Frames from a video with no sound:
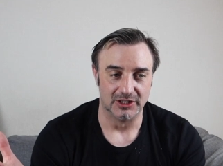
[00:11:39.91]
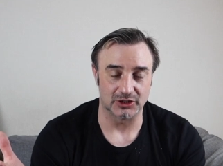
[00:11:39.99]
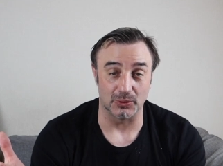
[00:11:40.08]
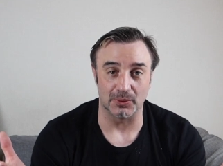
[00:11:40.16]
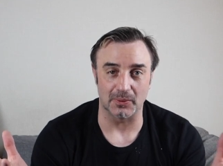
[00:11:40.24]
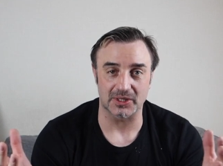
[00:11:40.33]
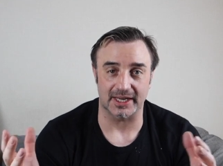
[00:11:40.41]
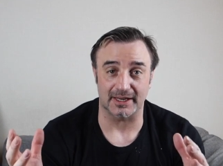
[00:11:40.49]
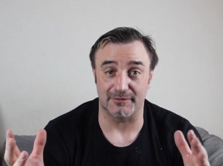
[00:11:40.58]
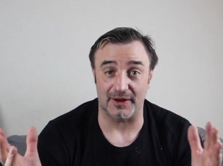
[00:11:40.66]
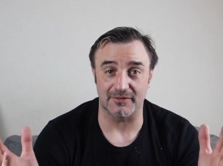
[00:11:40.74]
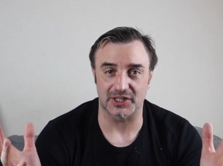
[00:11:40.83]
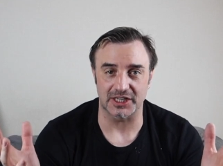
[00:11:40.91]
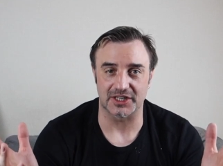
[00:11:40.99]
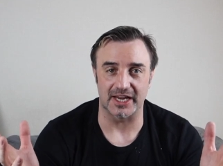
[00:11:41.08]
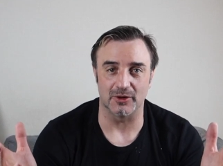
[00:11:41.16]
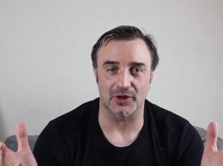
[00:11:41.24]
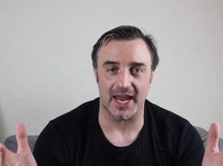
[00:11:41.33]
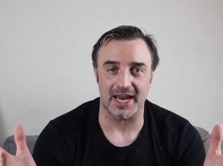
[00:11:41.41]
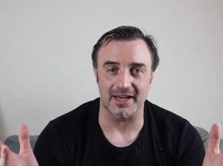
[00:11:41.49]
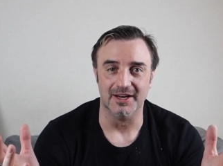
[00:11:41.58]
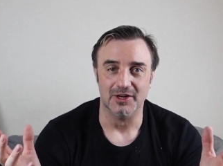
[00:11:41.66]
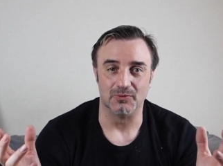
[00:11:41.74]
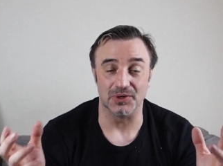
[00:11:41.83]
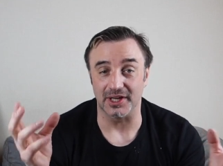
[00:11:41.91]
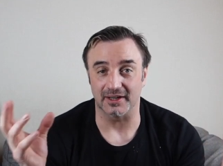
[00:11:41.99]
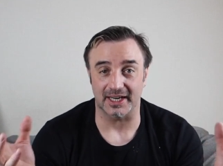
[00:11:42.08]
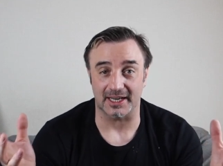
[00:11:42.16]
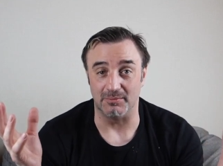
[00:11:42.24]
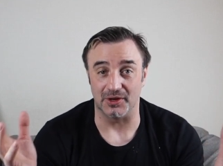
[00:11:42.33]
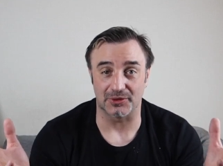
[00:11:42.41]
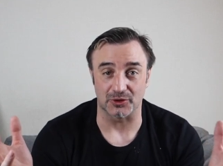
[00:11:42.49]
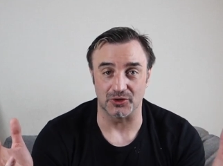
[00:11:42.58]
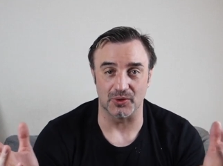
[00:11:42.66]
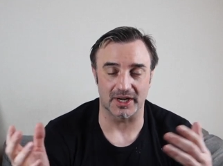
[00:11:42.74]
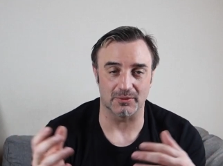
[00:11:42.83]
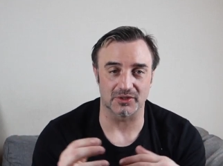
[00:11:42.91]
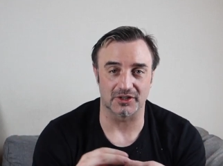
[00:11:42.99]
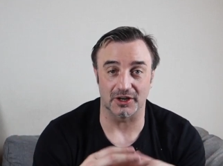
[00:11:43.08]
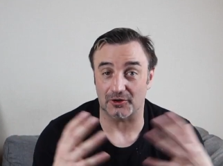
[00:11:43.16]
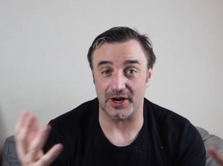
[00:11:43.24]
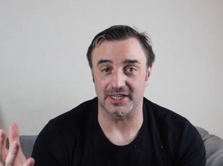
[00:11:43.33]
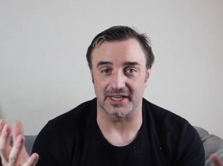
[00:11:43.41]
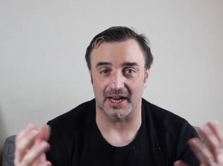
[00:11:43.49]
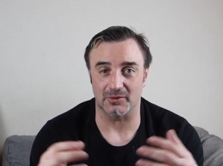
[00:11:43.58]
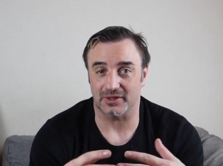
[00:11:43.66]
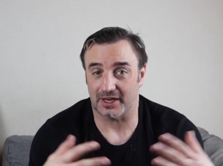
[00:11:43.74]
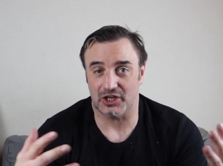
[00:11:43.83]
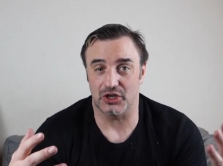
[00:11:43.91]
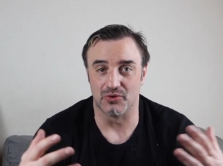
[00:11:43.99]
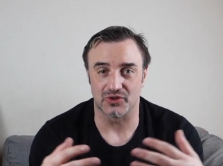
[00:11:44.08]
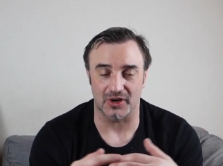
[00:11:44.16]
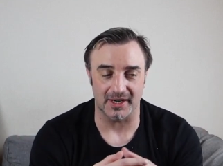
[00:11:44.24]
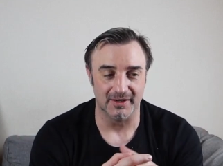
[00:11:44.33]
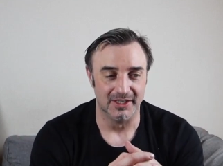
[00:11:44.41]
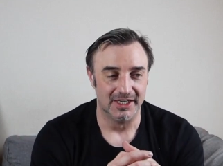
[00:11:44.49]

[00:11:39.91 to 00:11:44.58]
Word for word: So it was like a five, six kilo gain within like a month or two. And it was crazy. I was like huge, right?